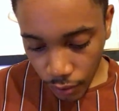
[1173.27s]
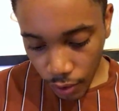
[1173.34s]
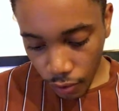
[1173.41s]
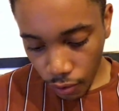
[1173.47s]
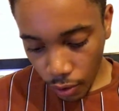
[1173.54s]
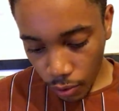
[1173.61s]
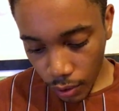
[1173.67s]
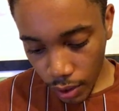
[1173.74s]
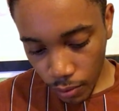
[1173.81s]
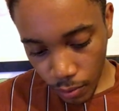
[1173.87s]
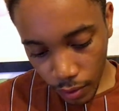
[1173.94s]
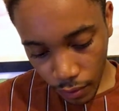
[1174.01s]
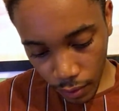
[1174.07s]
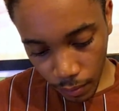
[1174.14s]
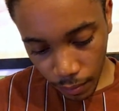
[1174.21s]
cronies
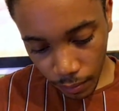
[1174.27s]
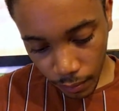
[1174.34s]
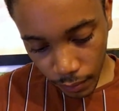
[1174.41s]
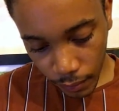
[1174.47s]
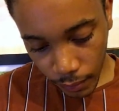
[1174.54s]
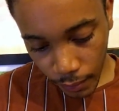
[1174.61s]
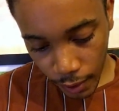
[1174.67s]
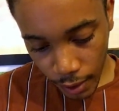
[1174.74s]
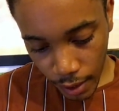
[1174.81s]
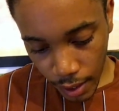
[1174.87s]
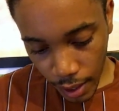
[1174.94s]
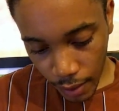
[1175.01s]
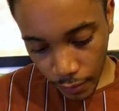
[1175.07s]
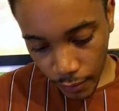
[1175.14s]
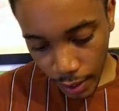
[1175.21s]
with him.
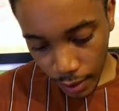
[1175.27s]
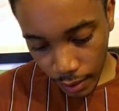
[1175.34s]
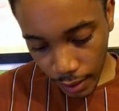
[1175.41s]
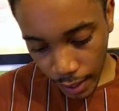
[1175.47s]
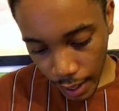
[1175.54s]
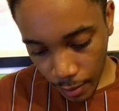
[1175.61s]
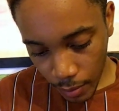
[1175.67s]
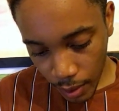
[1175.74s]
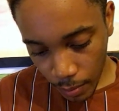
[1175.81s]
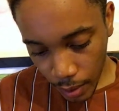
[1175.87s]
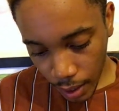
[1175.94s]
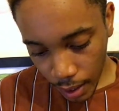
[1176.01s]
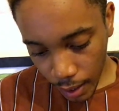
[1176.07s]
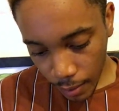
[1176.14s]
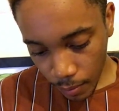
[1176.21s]
I felt the Abbey
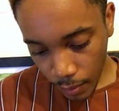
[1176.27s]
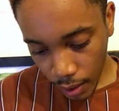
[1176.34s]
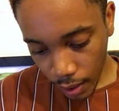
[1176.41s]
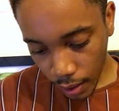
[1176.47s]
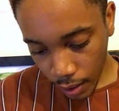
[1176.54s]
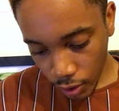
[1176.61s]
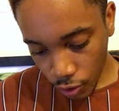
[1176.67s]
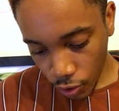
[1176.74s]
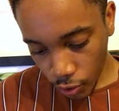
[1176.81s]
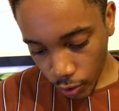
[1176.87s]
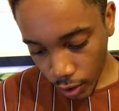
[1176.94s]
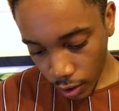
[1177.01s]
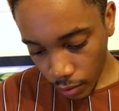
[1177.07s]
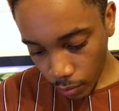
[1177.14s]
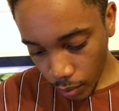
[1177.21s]
behind me and
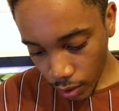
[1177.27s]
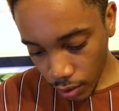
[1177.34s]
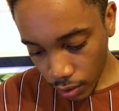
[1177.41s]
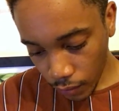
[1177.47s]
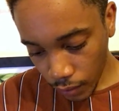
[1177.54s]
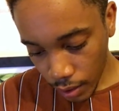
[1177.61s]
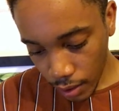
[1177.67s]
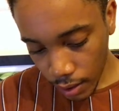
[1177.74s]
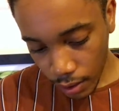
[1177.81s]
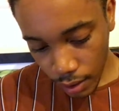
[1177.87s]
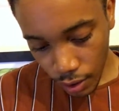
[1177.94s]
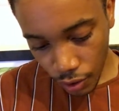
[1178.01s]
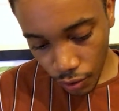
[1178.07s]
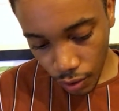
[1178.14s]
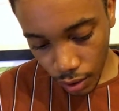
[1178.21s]
joined the bustle of the
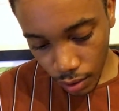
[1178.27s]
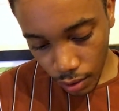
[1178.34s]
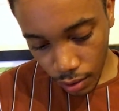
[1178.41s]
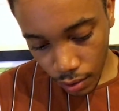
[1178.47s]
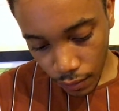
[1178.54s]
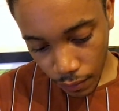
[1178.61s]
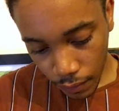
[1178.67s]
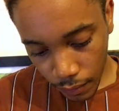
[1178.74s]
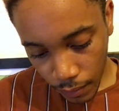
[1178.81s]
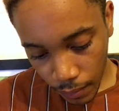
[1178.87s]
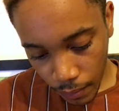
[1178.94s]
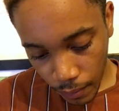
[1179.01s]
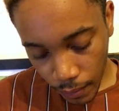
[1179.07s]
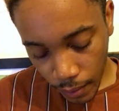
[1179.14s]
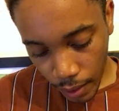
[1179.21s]
city streets.
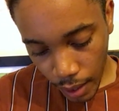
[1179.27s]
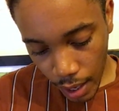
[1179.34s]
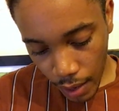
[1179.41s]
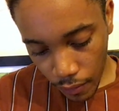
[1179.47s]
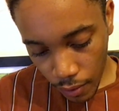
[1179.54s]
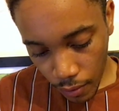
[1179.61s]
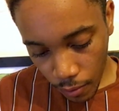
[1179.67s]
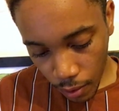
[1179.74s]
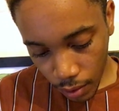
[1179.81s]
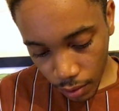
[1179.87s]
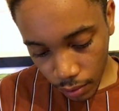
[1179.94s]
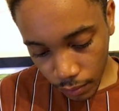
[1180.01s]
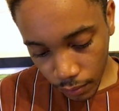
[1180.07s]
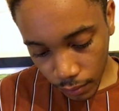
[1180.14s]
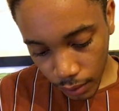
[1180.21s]

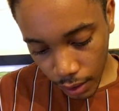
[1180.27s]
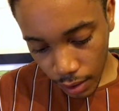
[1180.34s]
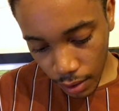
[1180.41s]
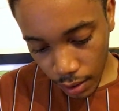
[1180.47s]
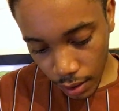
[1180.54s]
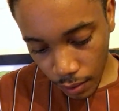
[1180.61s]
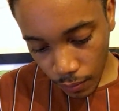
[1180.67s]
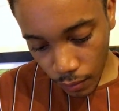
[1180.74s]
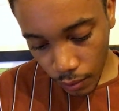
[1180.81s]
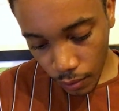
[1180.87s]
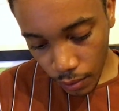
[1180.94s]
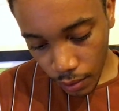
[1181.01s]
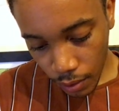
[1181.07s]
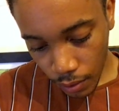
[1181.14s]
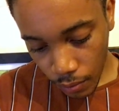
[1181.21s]
Everyone, it seemed,
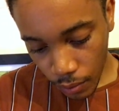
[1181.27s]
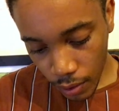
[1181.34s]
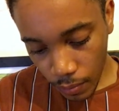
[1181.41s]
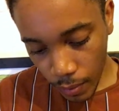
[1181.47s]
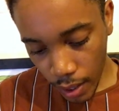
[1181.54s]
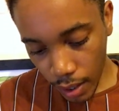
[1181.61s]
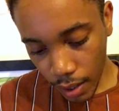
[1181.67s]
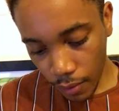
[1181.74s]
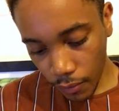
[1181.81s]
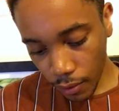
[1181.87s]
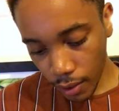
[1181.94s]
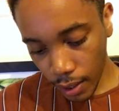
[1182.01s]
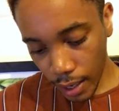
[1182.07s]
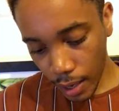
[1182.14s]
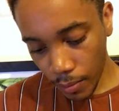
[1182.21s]
was making
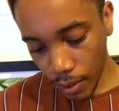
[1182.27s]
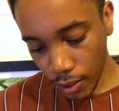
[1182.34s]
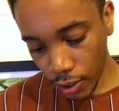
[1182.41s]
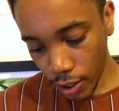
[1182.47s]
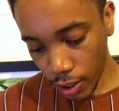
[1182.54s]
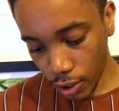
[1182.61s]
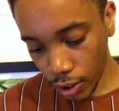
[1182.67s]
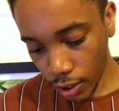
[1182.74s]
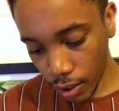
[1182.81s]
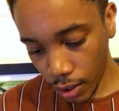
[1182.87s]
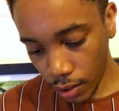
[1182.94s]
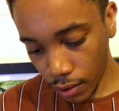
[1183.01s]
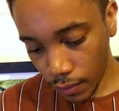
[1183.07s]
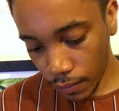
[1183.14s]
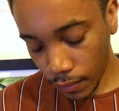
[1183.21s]
for the Abbey churchyard.